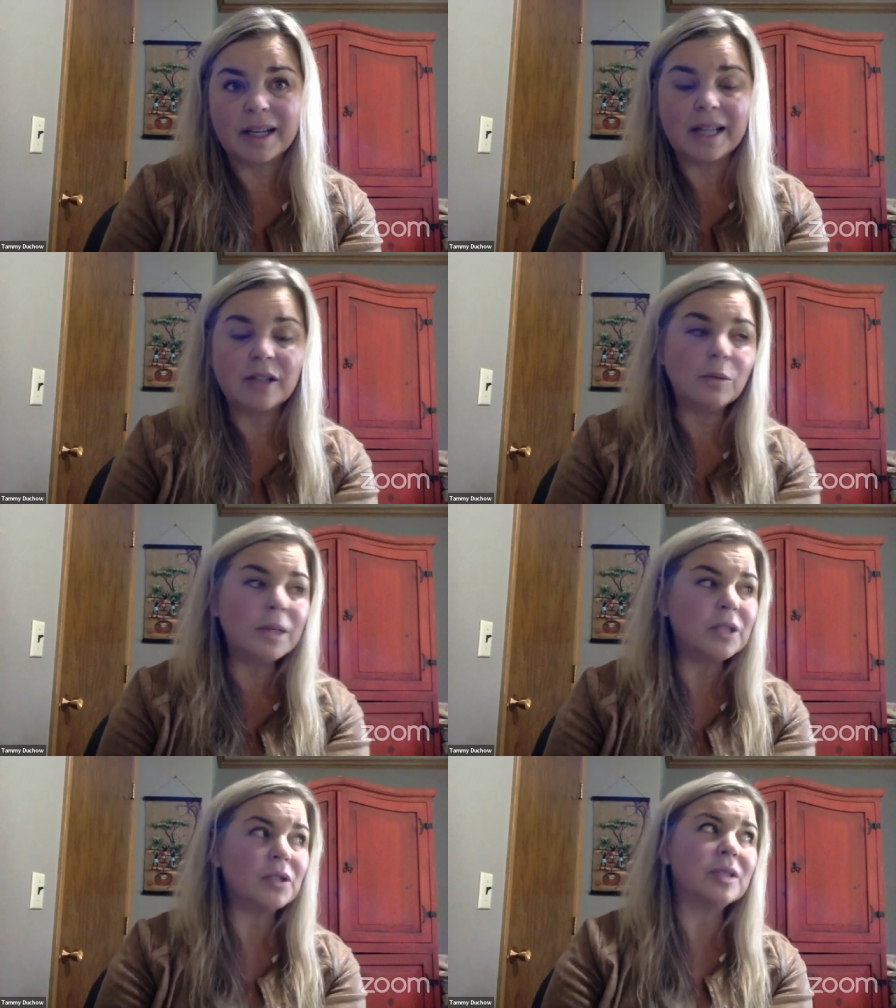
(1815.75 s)
And you're
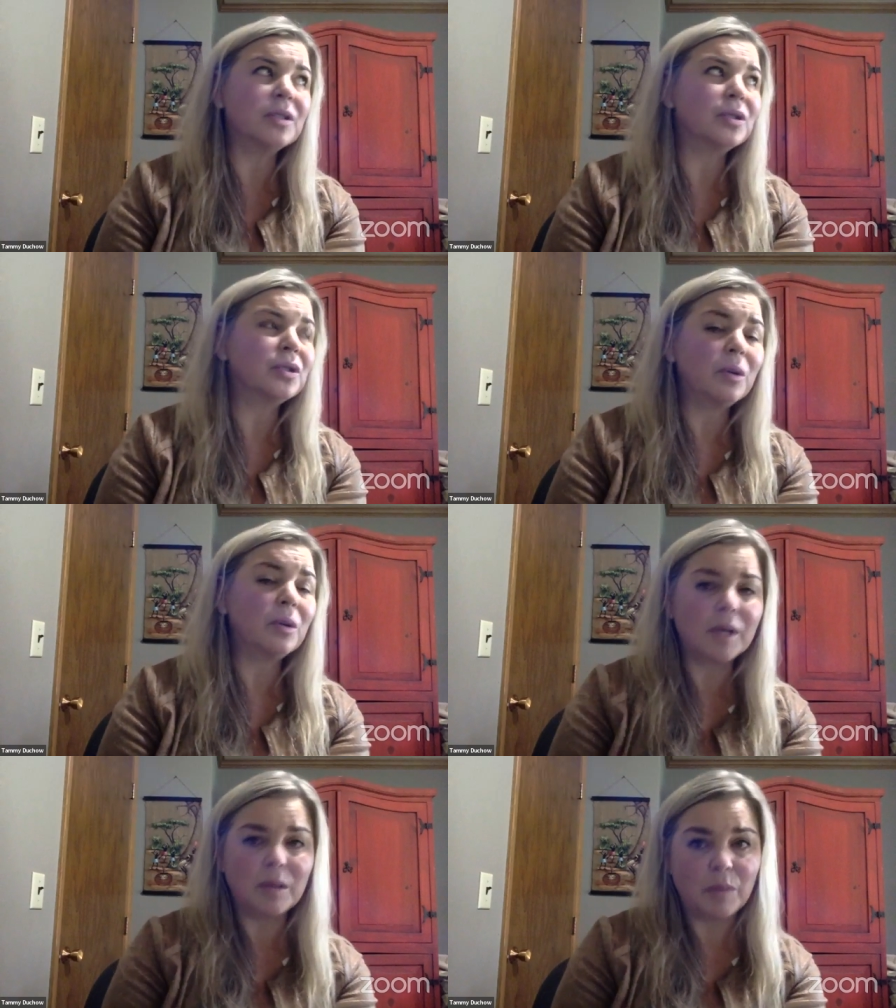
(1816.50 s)
reaching so
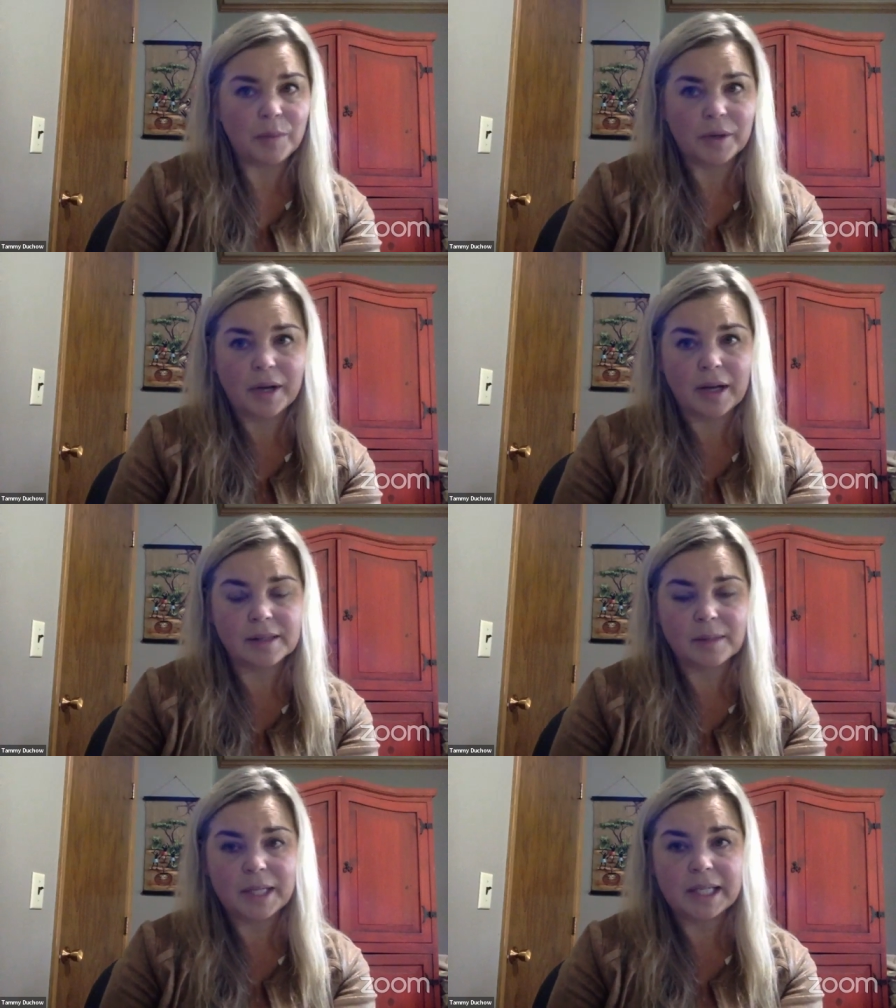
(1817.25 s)
many people, guys.
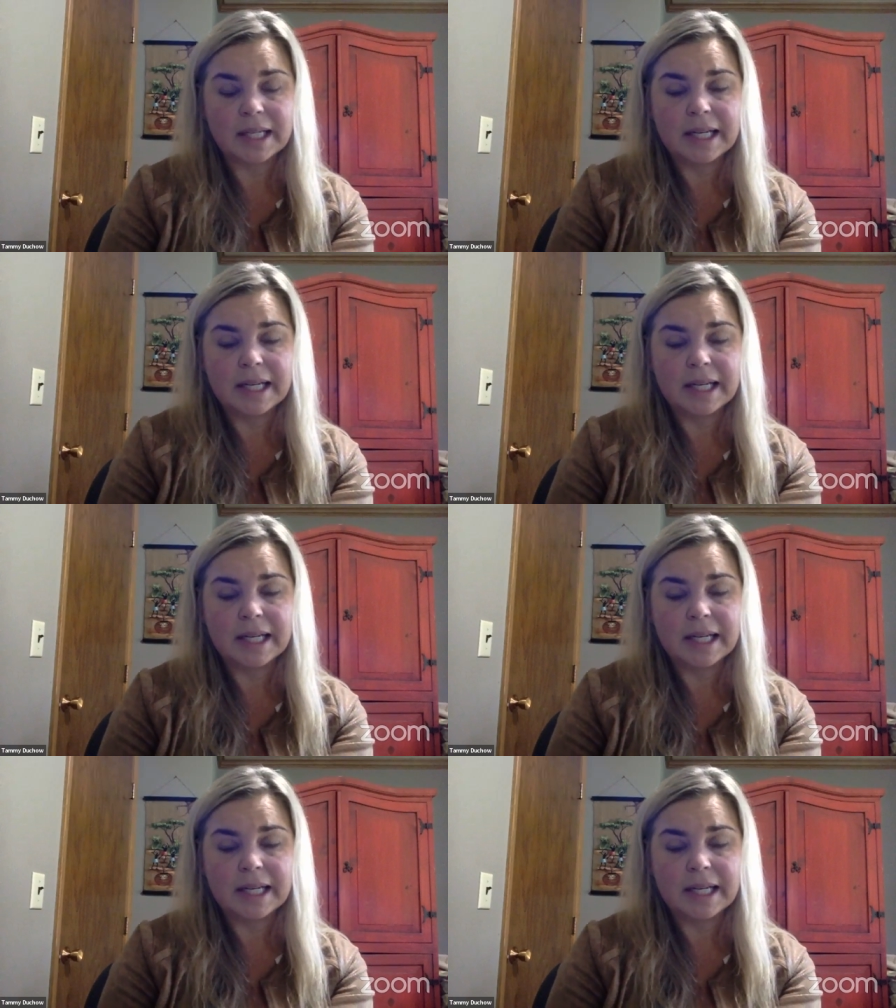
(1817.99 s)
I mean,